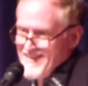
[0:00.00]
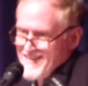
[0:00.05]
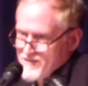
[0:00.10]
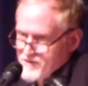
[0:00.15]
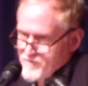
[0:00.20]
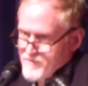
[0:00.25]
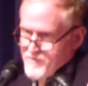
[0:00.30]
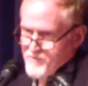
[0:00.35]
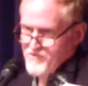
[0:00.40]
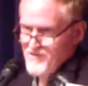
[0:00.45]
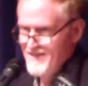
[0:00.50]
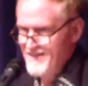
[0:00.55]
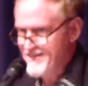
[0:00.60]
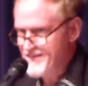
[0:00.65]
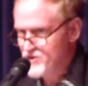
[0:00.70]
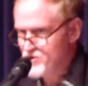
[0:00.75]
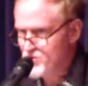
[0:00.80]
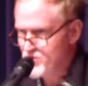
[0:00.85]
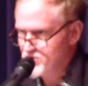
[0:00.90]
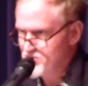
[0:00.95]
Some people say
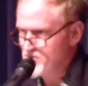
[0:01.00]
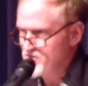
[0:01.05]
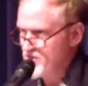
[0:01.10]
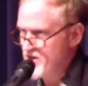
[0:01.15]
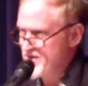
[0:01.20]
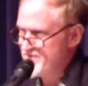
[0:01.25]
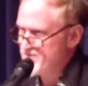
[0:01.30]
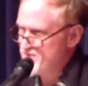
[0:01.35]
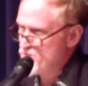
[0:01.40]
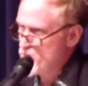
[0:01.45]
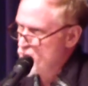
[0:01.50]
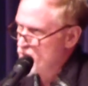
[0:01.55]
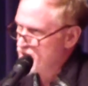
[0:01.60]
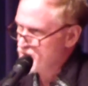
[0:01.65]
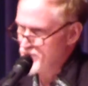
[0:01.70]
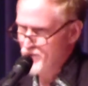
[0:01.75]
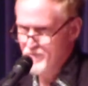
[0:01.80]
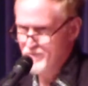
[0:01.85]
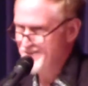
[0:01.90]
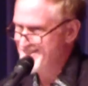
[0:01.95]
he took this line from
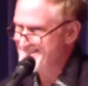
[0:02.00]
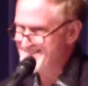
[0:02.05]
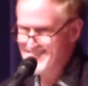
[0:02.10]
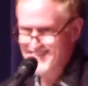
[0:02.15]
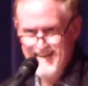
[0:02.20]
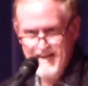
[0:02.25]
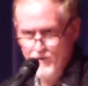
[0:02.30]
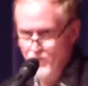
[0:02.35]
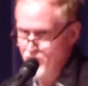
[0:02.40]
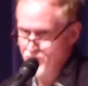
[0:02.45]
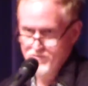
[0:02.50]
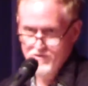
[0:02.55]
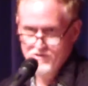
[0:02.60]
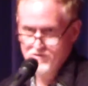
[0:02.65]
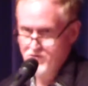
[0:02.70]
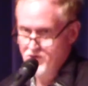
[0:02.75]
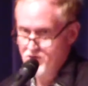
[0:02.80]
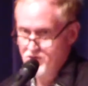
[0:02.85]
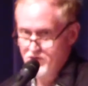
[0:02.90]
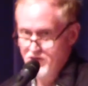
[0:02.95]
Whitman, but it's not
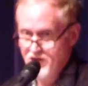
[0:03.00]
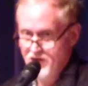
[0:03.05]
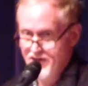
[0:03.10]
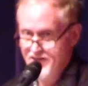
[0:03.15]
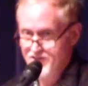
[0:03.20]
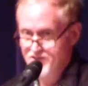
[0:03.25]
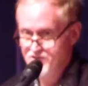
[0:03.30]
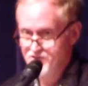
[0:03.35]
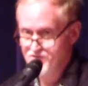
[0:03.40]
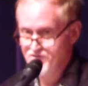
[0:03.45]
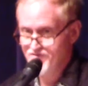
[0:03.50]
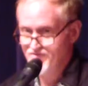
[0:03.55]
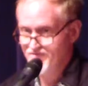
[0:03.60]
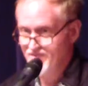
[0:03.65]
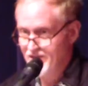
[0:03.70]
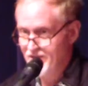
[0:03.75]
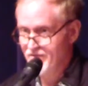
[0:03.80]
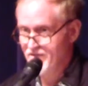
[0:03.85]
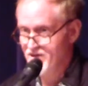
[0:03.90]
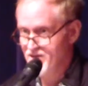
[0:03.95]
Whitman's long line. This is a
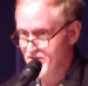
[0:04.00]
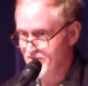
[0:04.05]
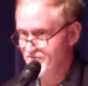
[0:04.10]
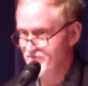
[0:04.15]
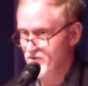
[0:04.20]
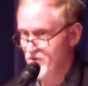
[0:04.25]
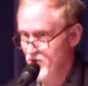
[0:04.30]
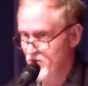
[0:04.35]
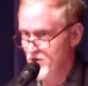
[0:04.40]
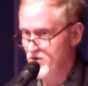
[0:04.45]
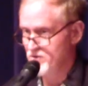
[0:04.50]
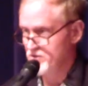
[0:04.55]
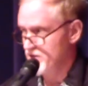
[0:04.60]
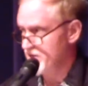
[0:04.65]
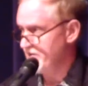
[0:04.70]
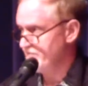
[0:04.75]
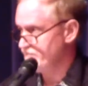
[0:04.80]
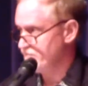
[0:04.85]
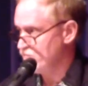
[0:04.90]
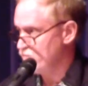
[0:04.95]
very different long
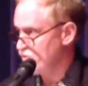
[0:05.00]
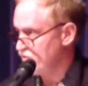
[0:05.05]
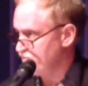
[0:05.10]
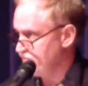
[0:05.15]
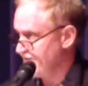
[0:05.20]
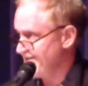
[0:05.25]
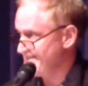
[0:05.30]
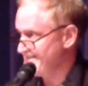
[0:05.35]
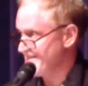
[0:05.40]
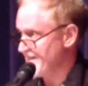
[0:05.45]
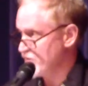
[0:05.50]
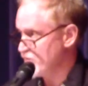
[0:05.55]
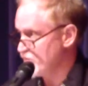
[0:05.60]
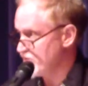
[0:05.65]
line from Whitman. It's not